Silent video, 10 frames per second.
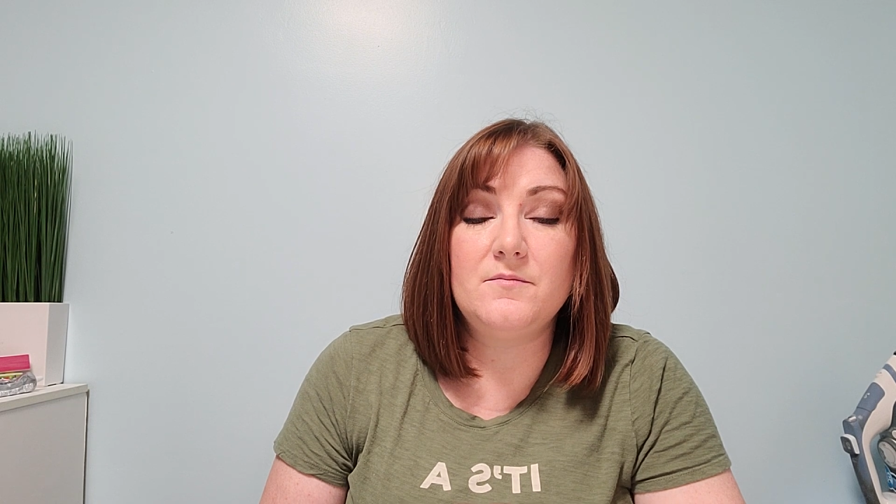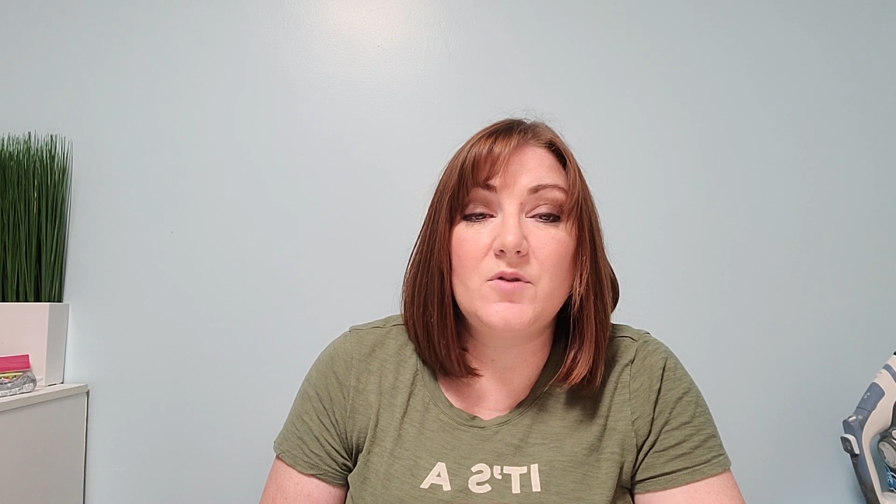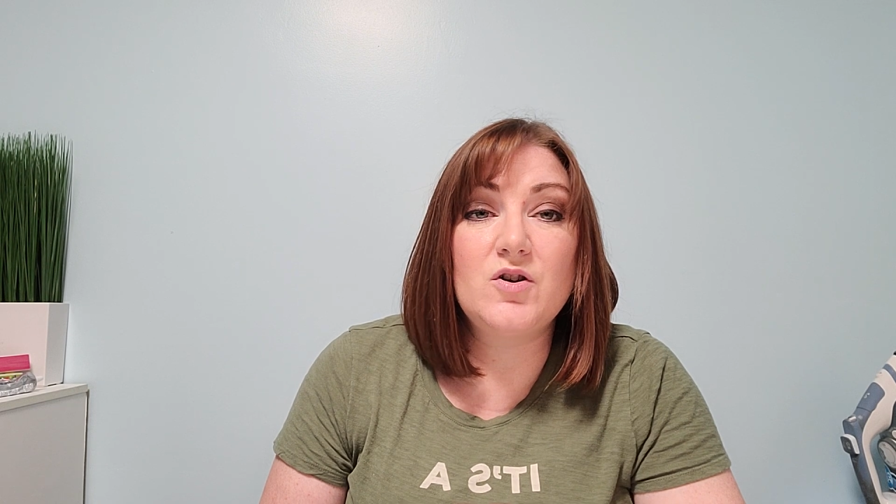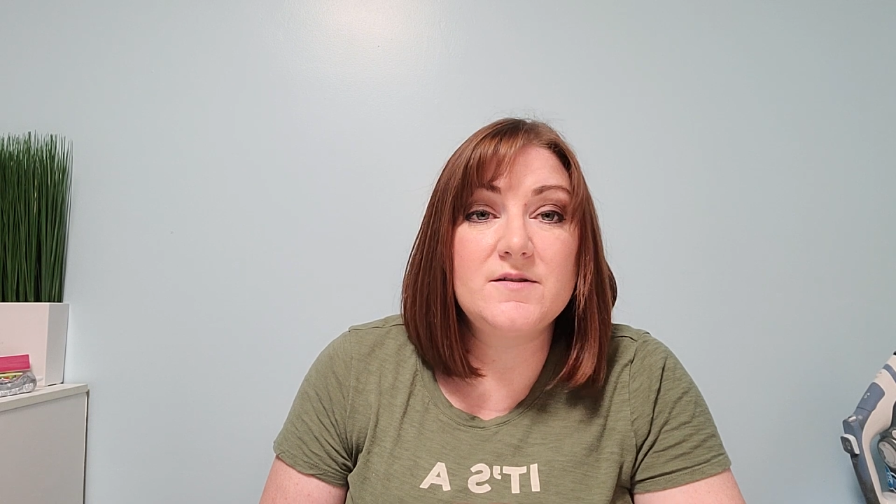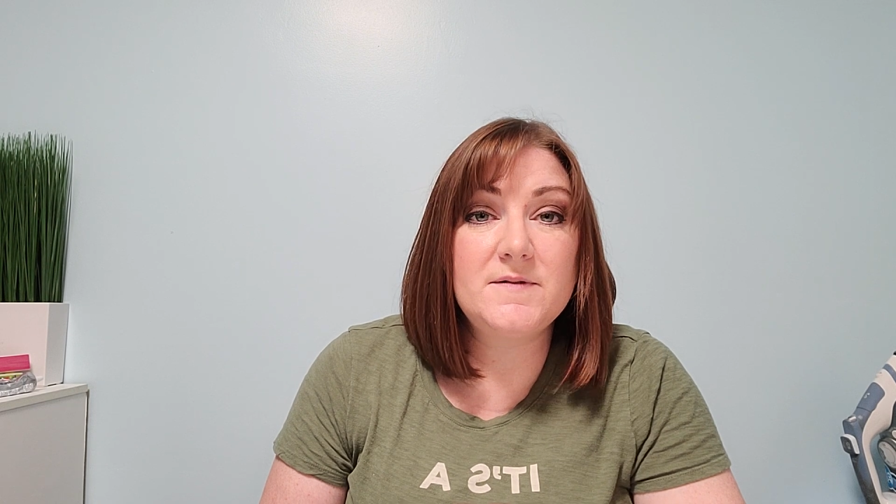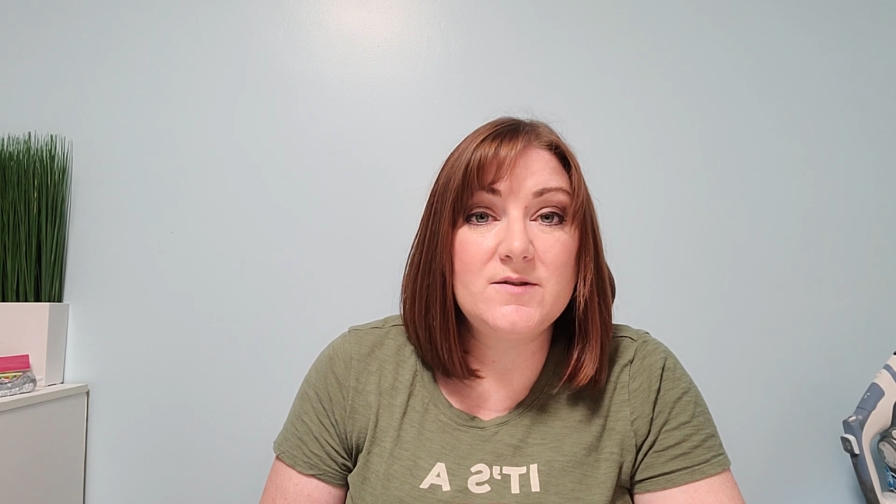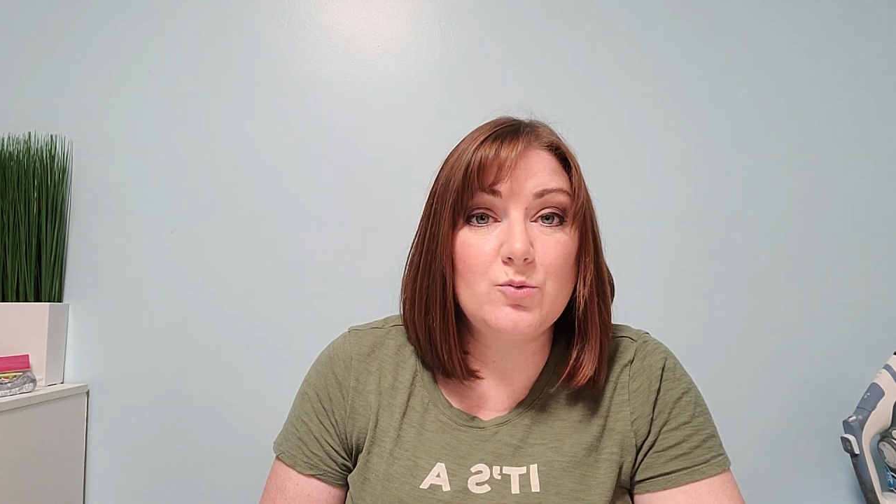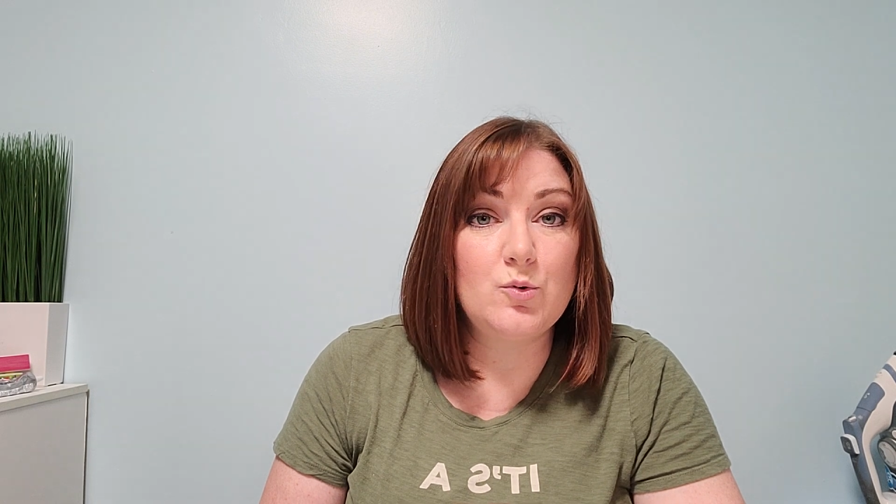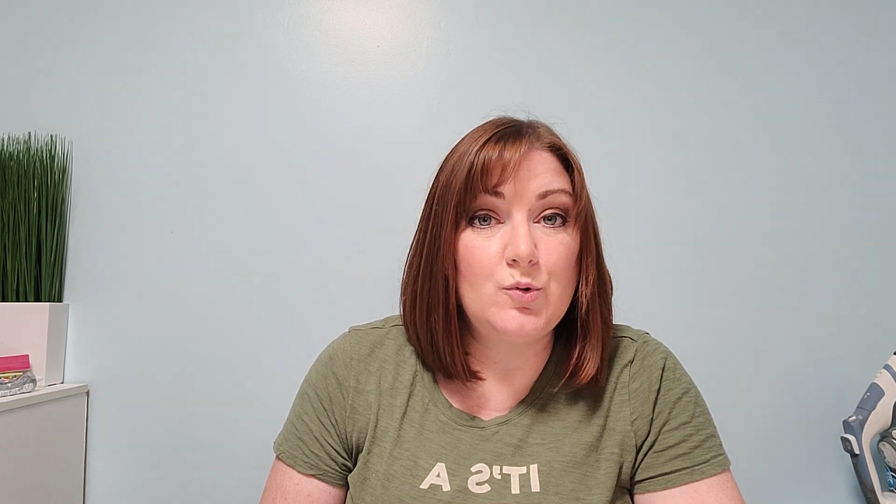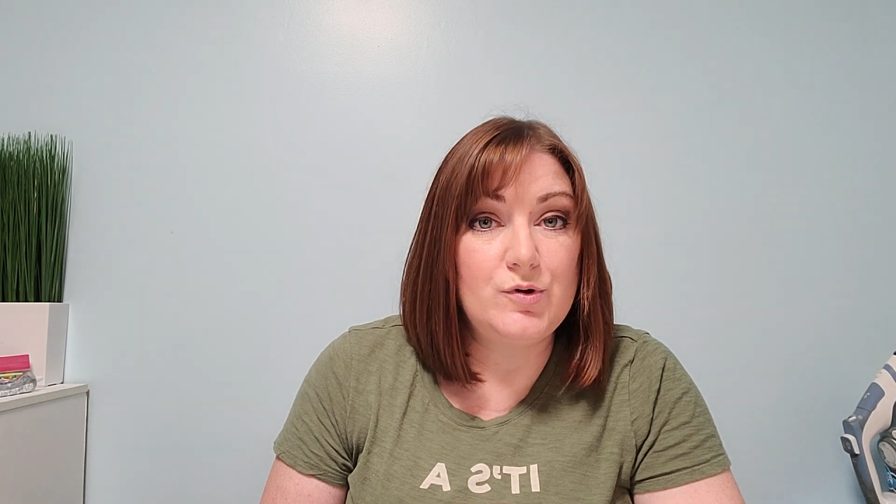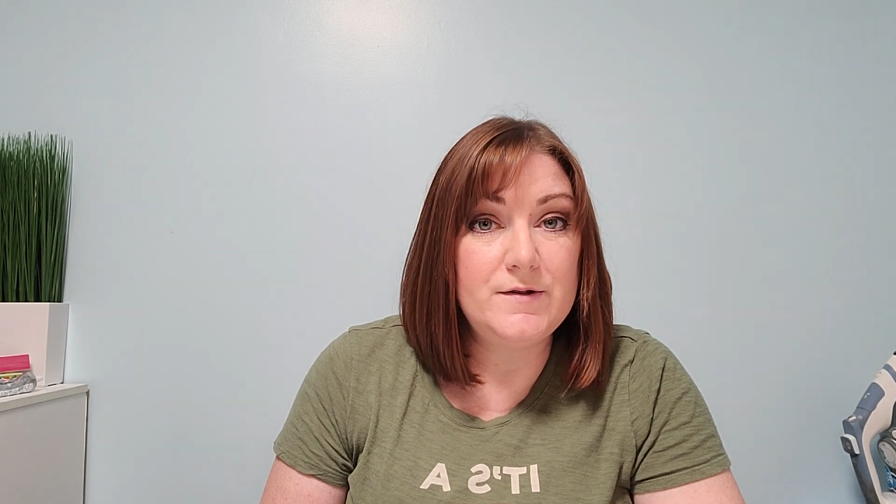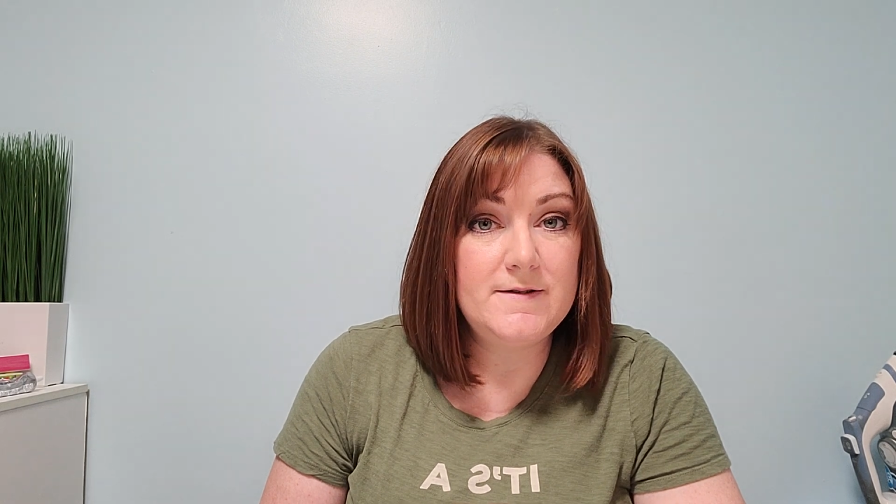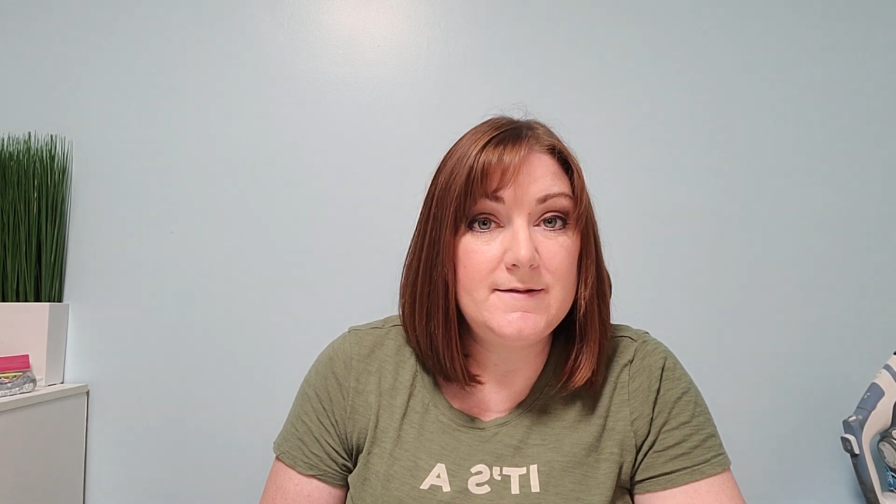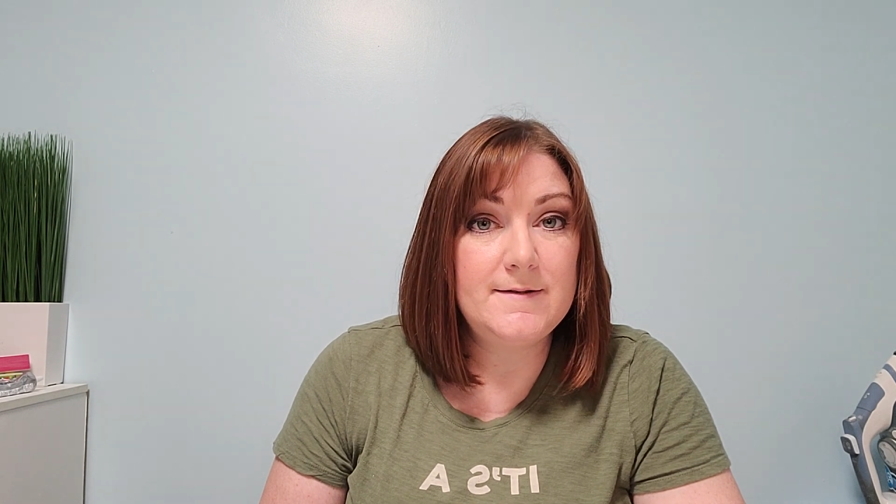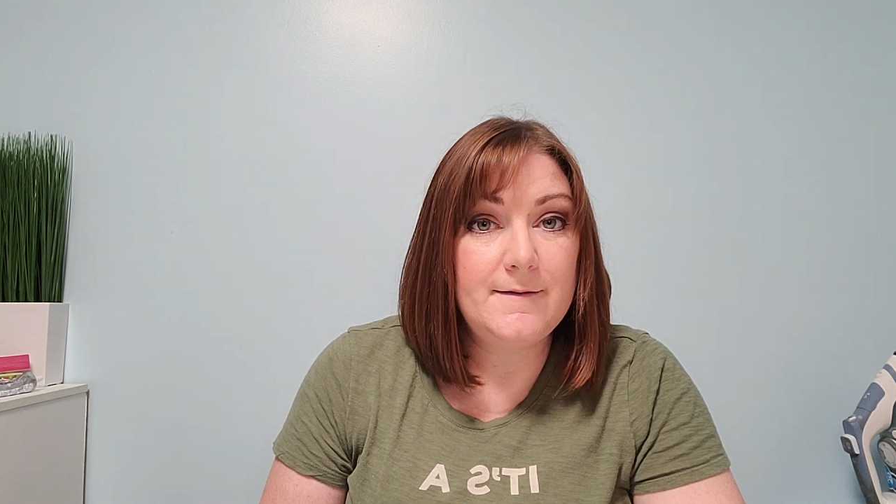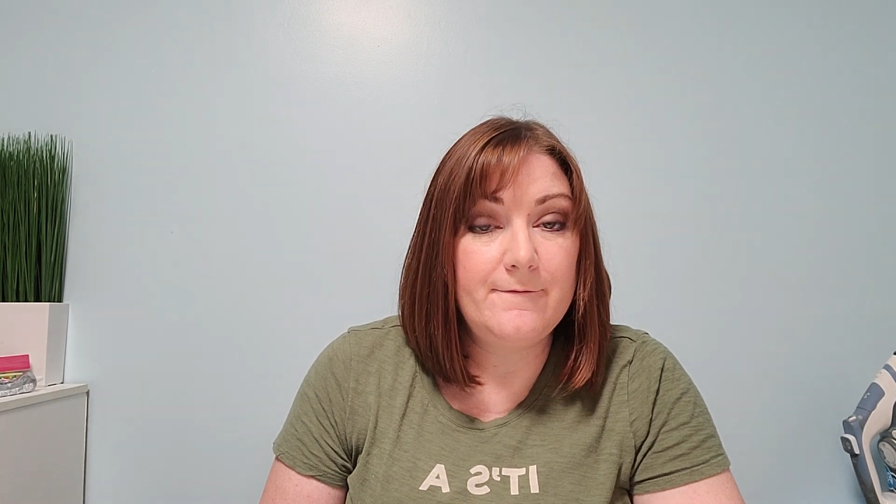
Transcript: Christmas Rules